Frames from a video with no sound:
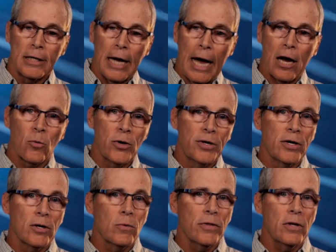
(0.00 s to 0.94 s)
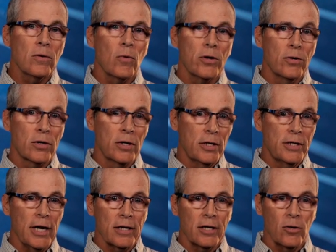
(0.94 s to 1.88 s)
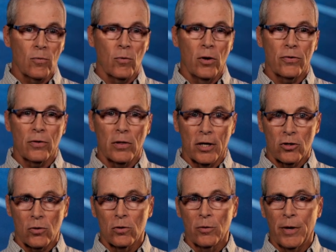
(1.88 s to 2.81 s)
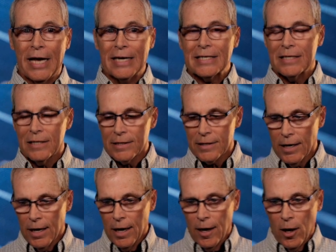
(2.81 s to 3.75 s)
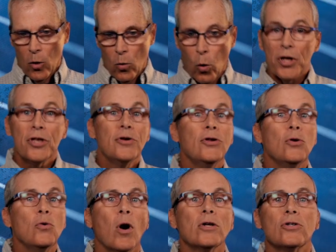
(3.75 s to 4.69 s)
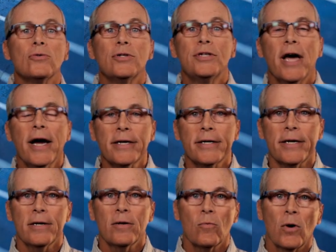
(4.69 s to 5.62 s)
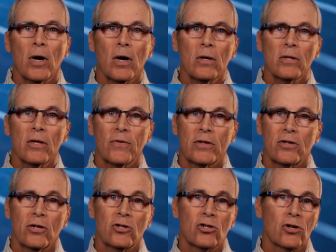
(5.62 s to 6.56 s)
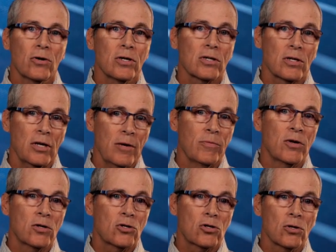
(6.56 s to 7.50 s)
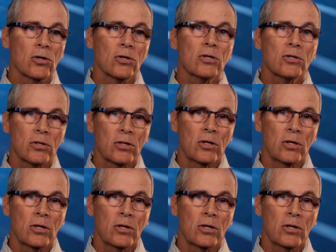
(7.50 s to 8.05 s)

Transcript: how do we deal with it? Well, you can detect it with electroluminescence. What do you do once you detect it? Well, if it's an insurance claim, the insurers,